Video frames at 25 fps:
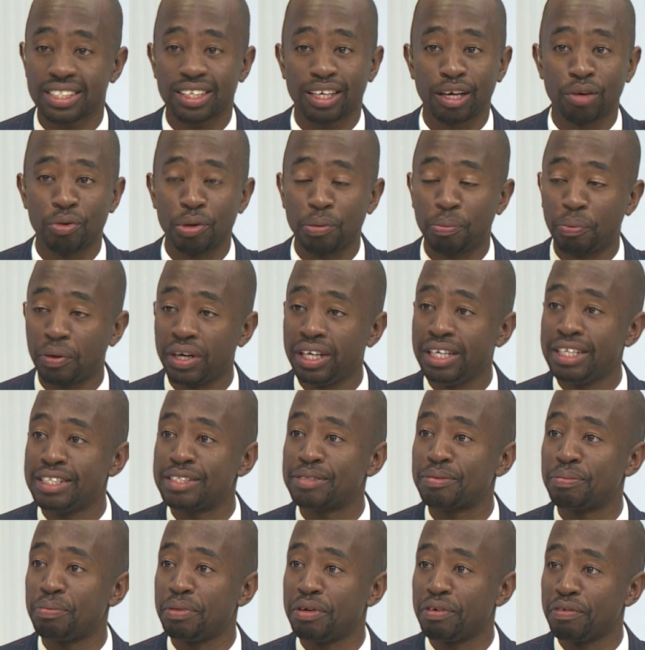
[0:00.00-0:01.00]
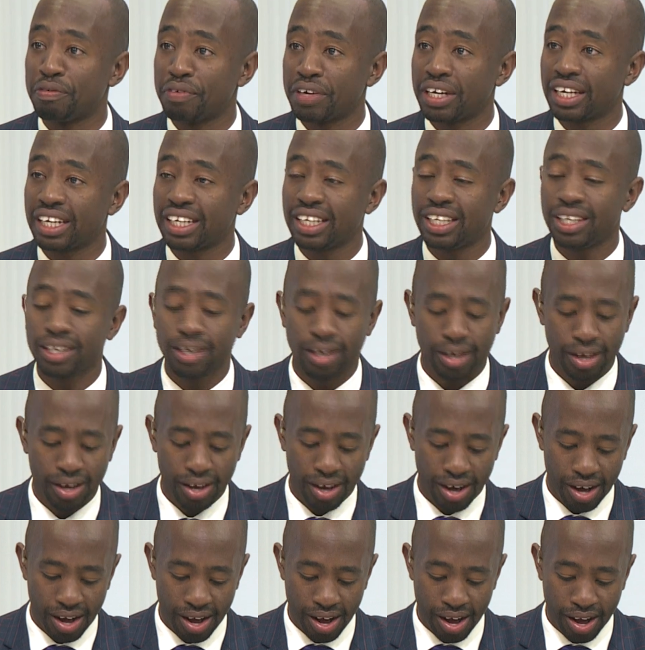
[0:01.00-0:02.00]
Can we please be very
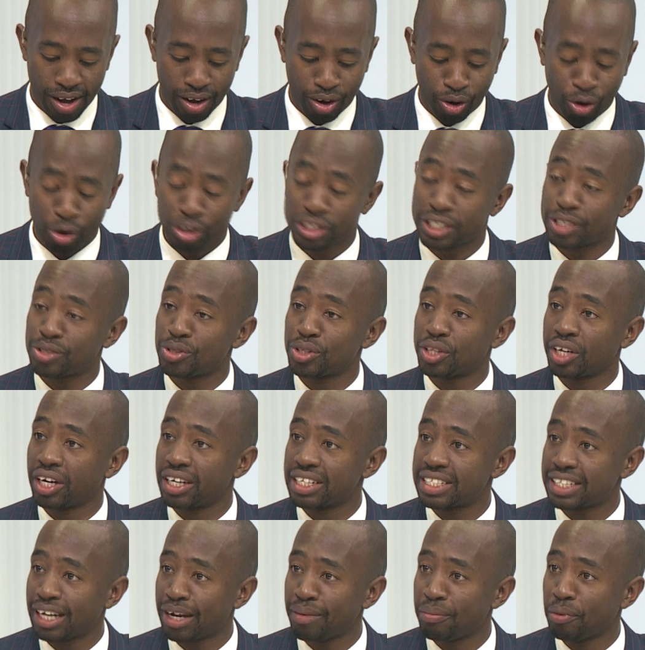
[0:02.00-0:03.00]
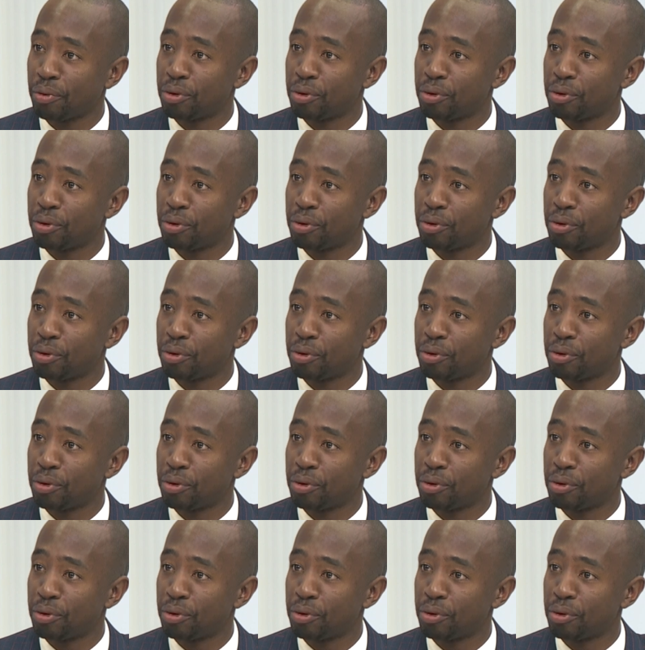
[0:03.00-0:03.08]
cautious with our time?